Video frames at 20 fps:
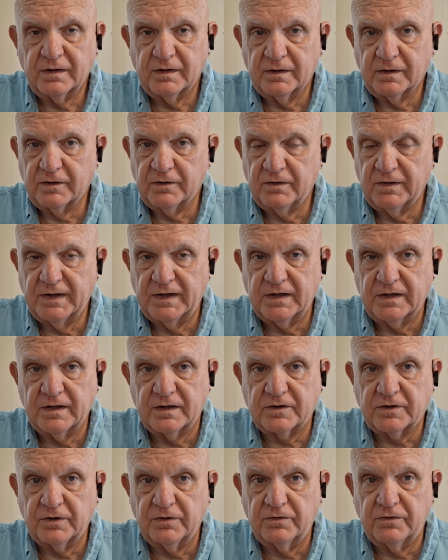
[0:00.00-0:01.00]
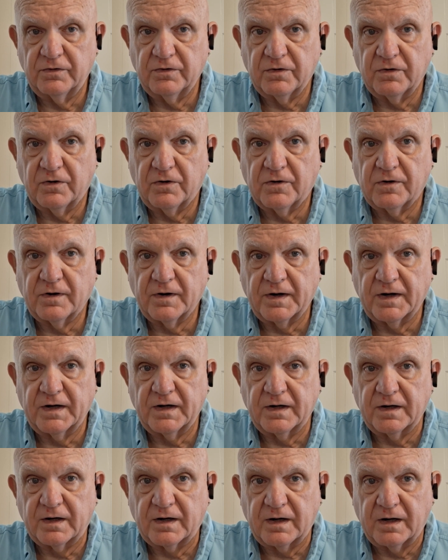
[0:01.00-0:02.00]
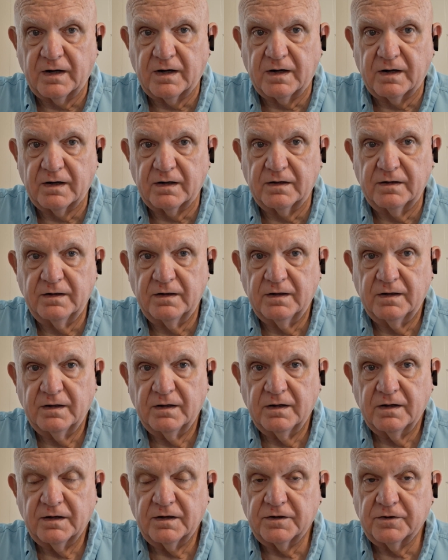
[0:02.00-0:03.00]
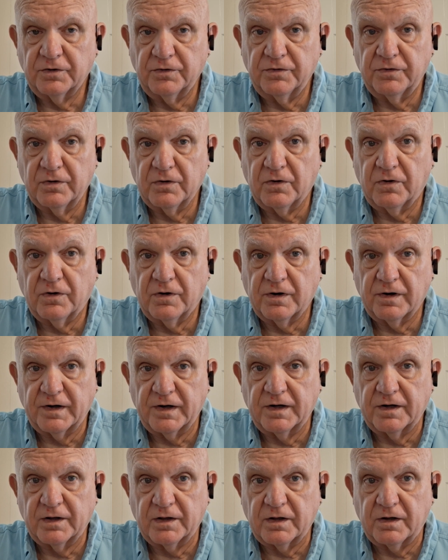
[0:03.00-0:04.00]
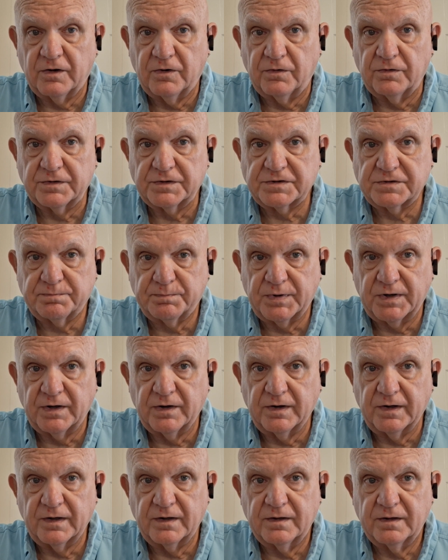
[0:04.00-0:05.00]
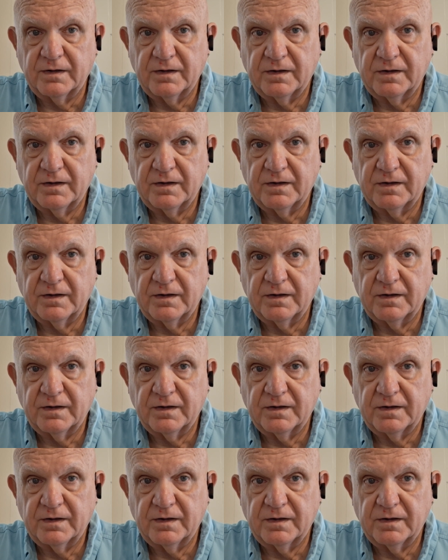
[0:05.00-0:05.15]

You need to tune your heart into God. Tune your heart into the Holy Spirit.